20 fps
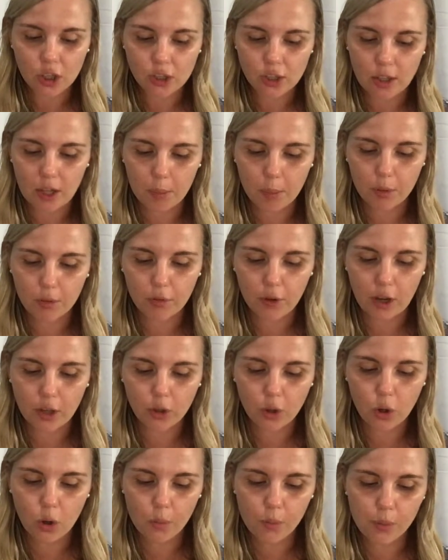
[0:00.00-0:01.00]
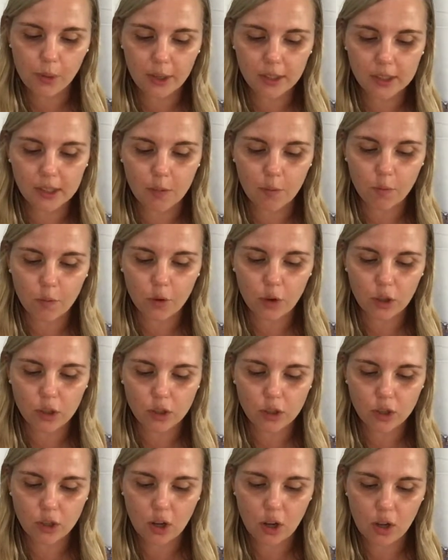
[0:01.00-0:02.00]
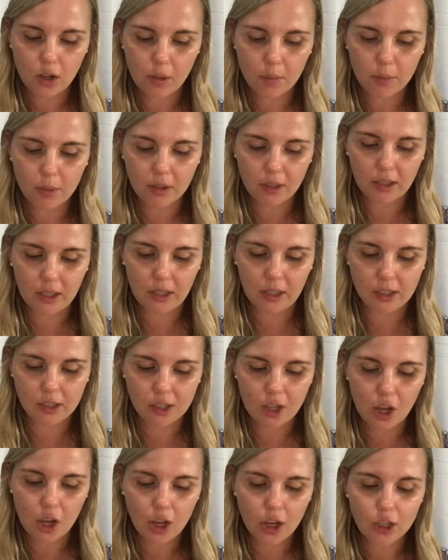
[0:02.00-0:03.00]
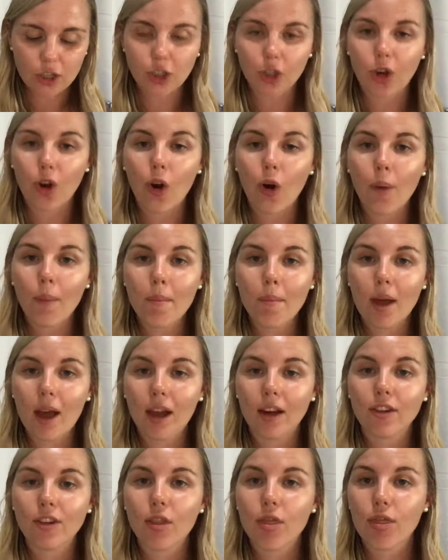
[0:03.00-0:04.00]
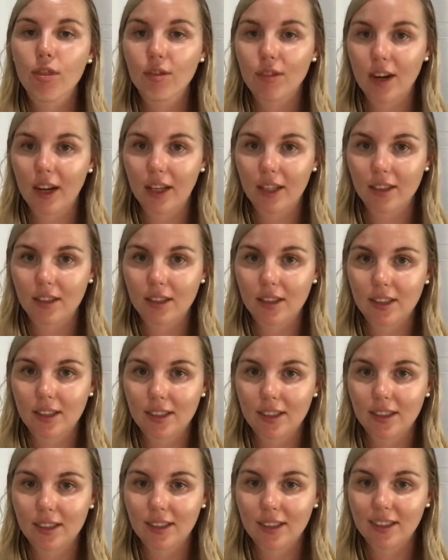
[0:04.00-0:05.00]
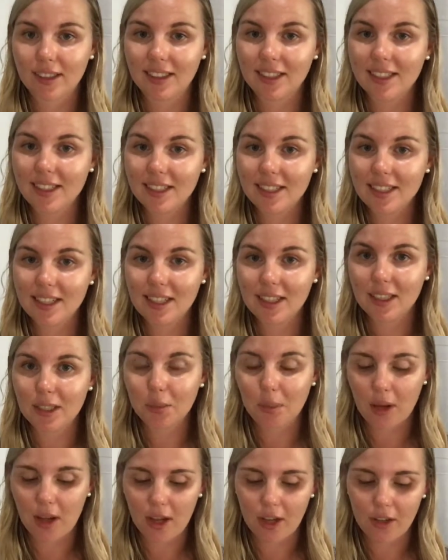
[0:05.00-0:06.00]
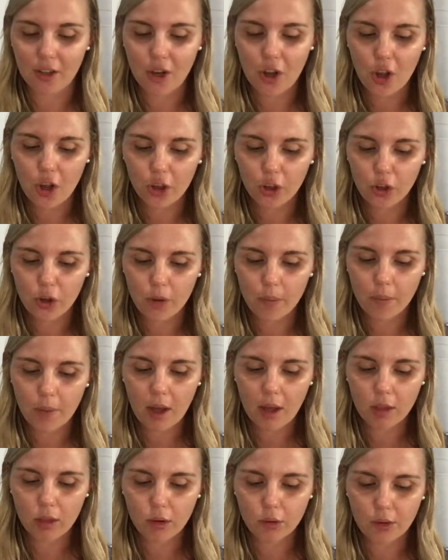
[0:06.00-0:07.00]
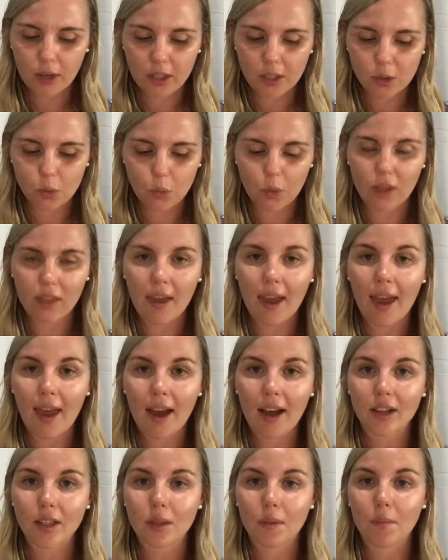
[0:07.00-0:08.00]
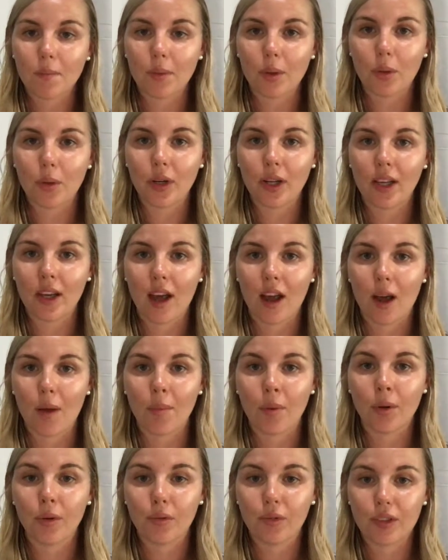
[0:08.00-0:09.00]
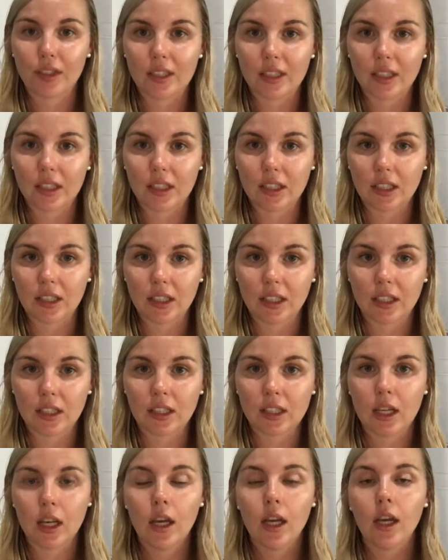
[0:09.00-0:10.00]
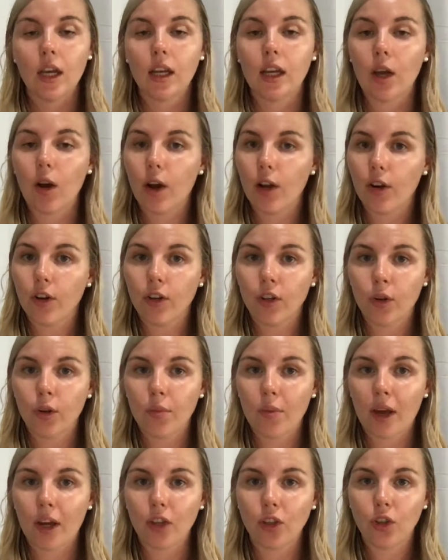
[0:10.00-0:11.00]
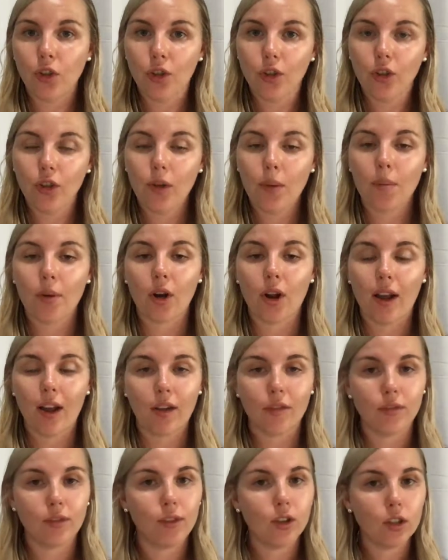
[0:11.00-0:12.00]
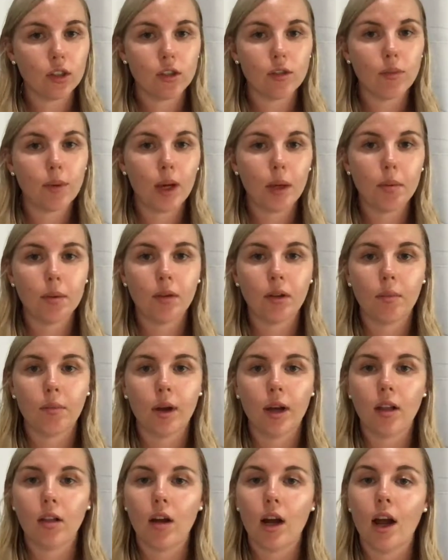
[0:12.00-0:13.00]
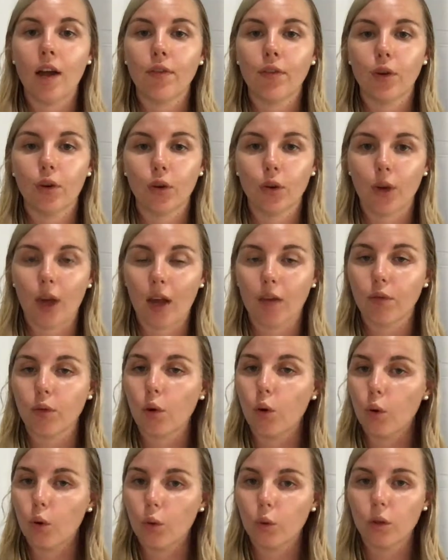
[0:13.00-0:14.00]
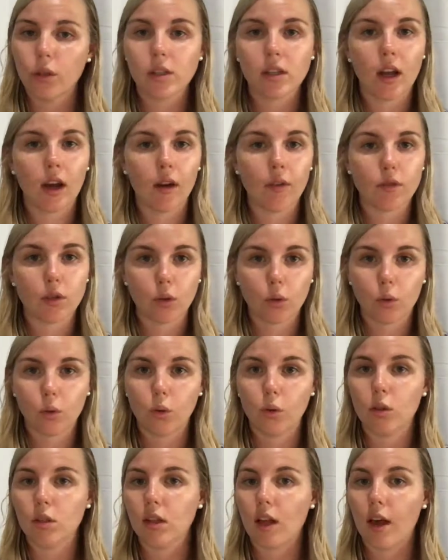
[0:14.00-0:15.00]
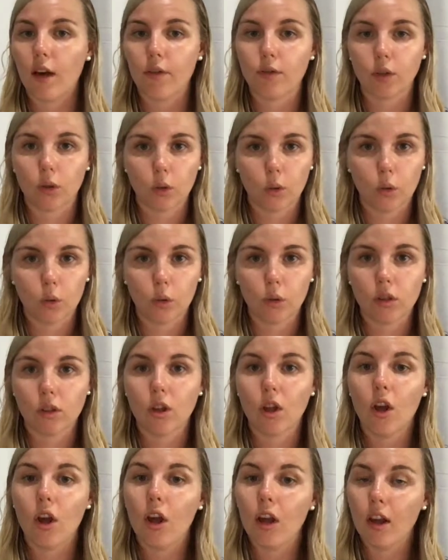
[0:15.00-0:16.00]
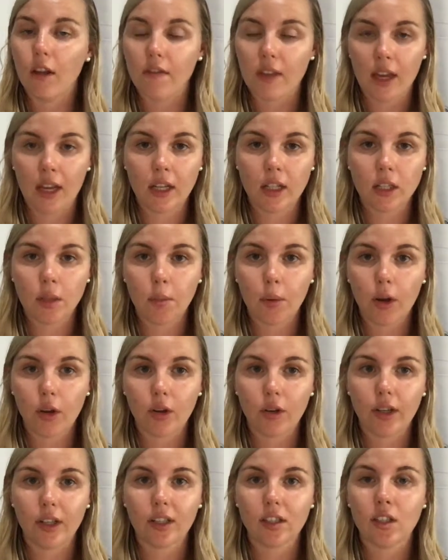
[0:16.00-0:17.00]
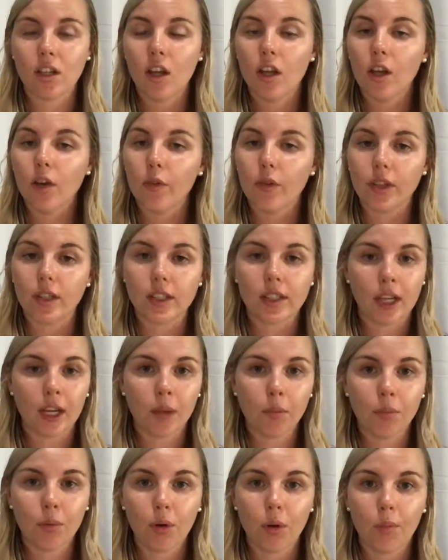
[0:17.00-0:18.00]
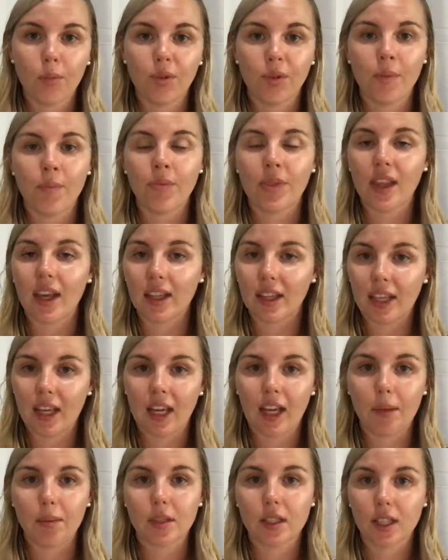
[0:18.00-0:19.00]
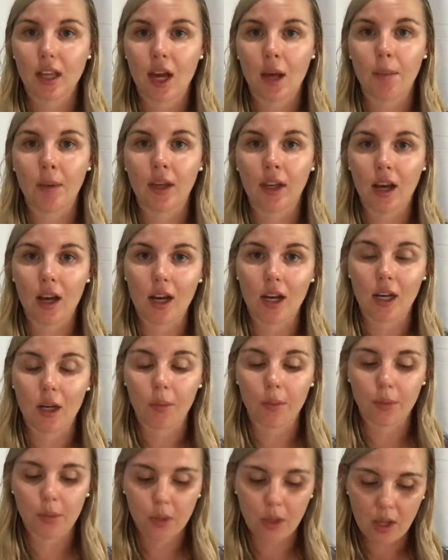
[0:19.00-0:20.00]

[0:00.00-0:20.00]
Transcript: So they provide complex and versatile abilities to combat threats. Listen to this part. Combat threats without building up resistance. Now, I don't know about you, but I have lots of people in my life who have course after course after course of antibiotics for the same problem that keeps coming up.